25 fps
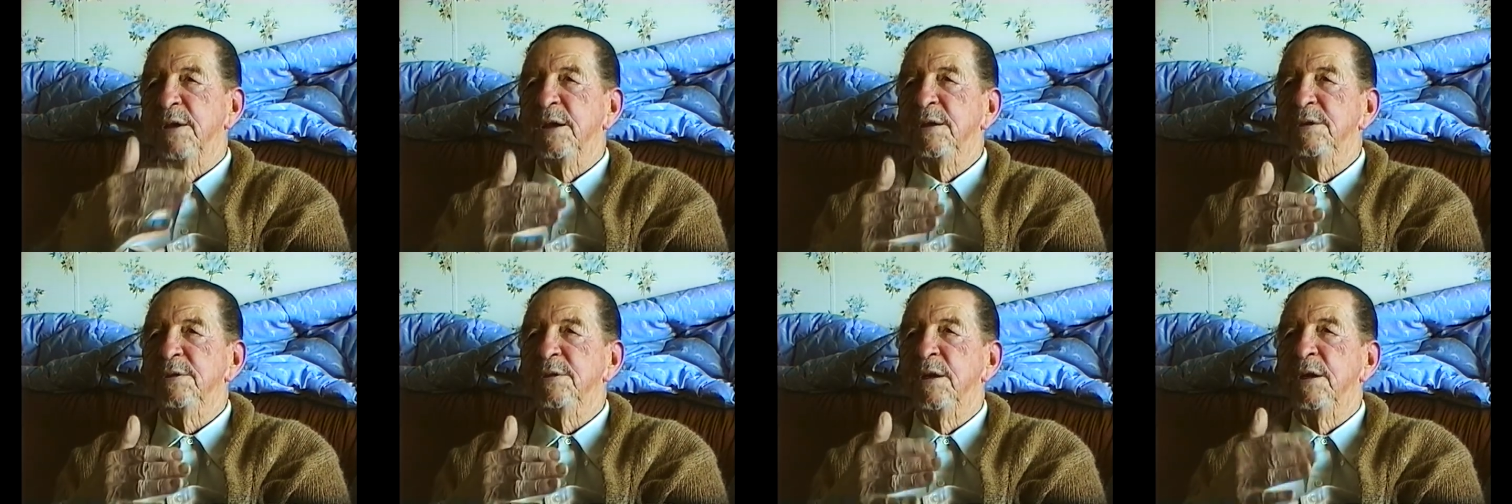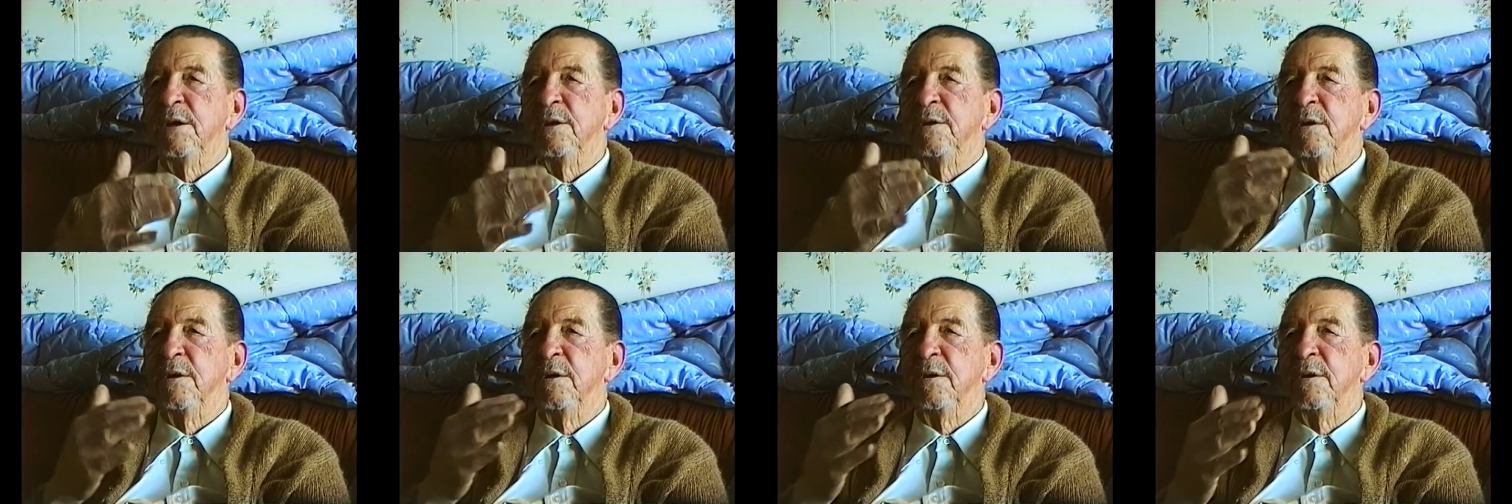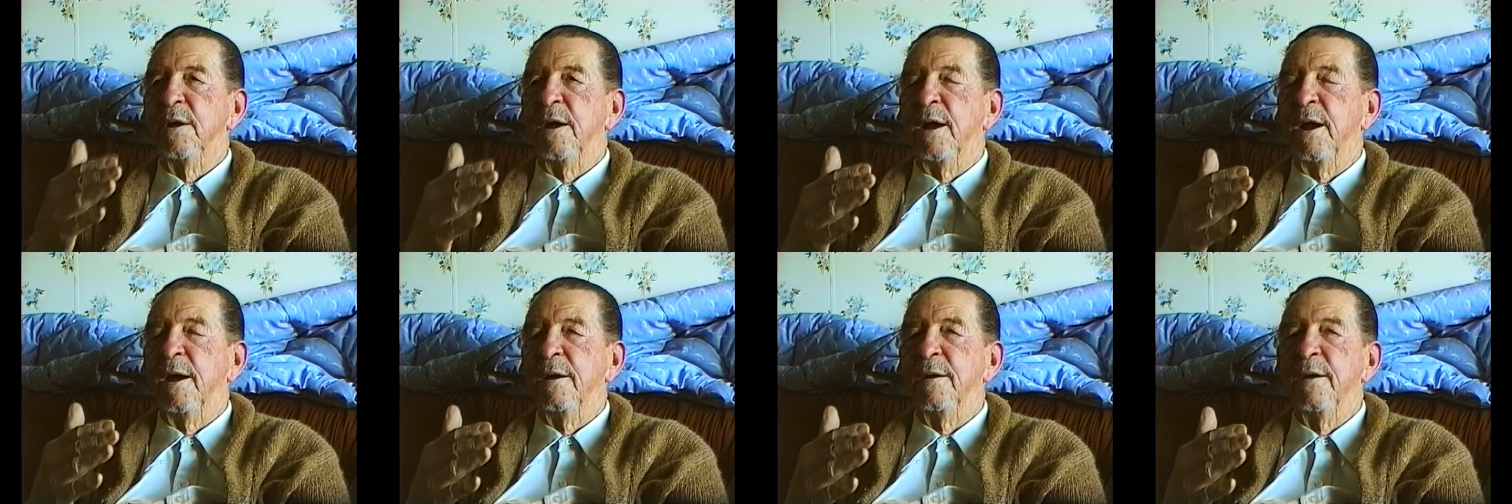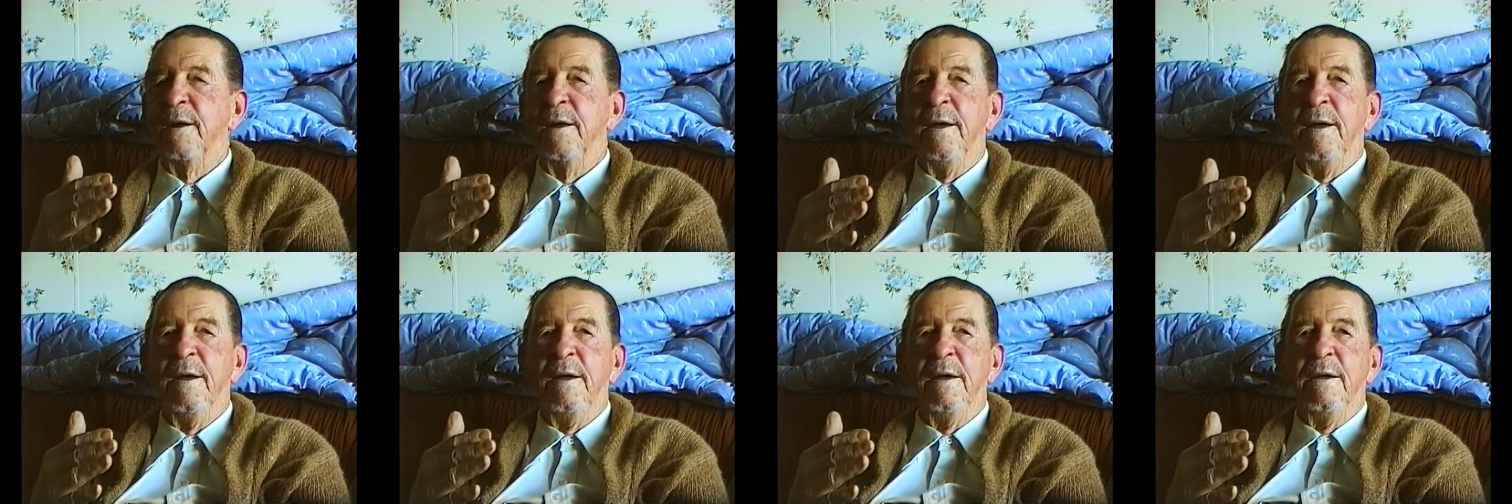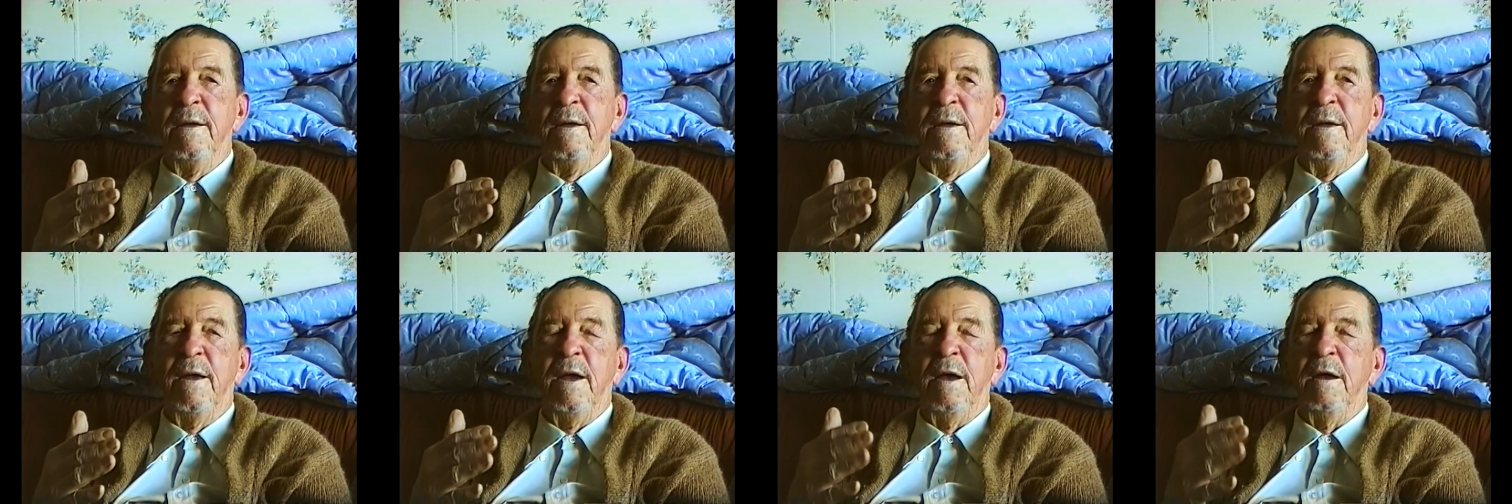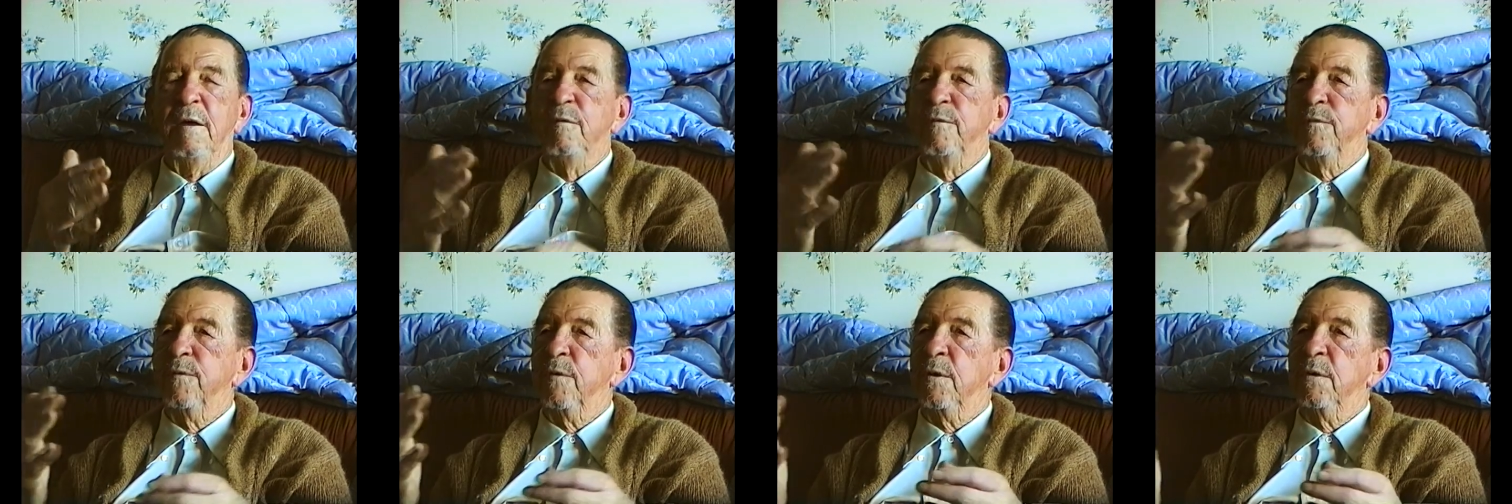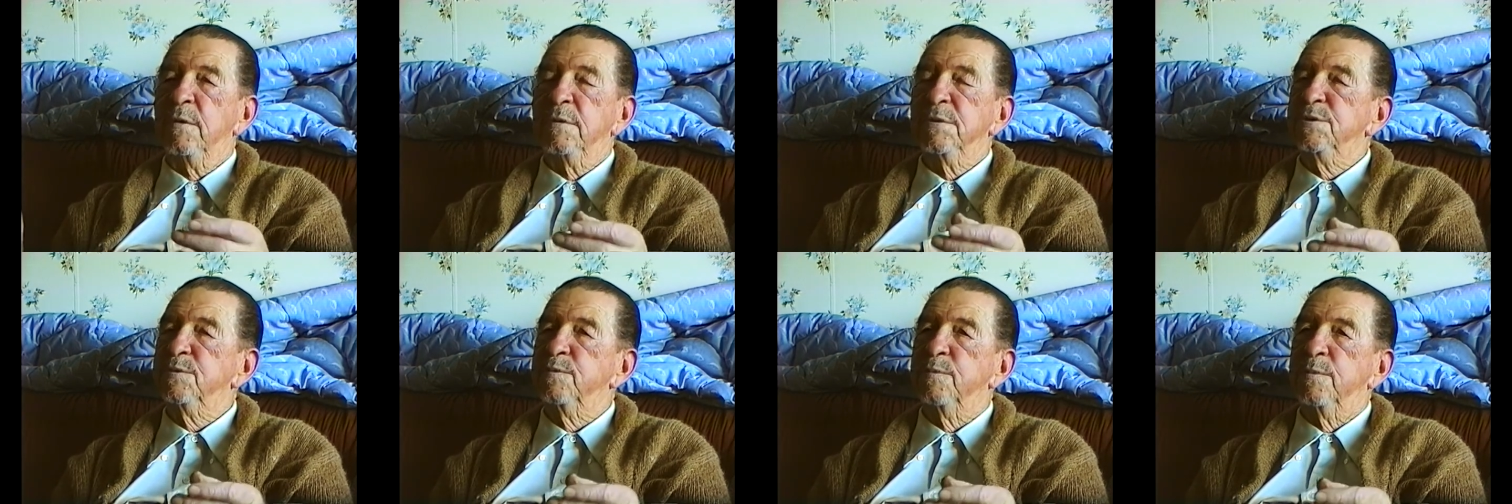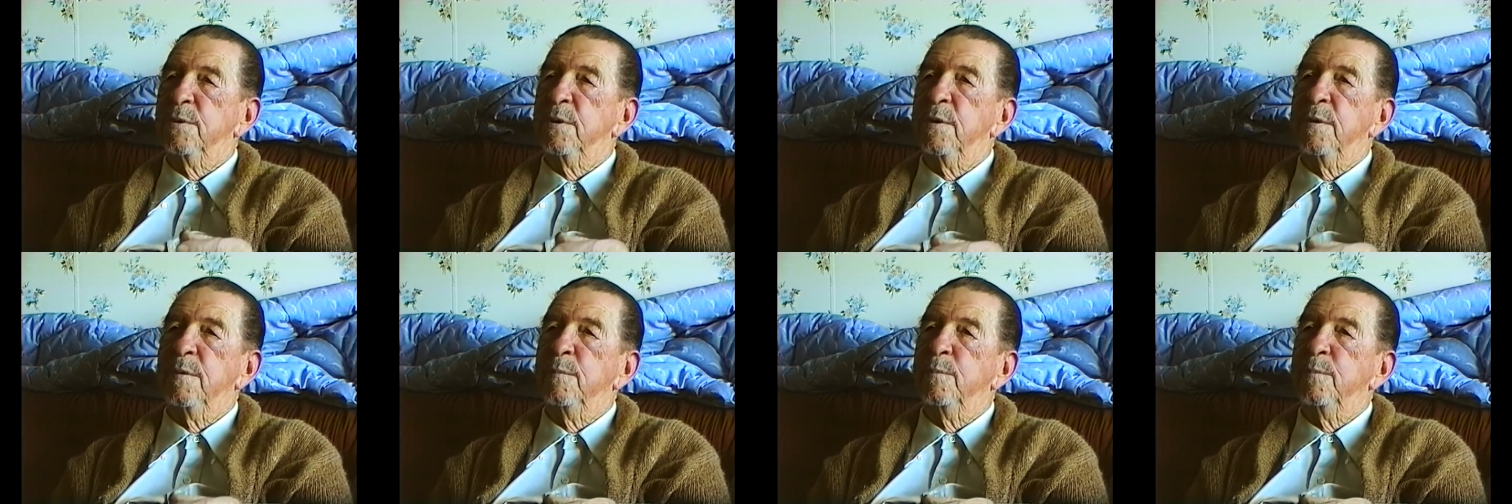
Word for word: things interlock headphones were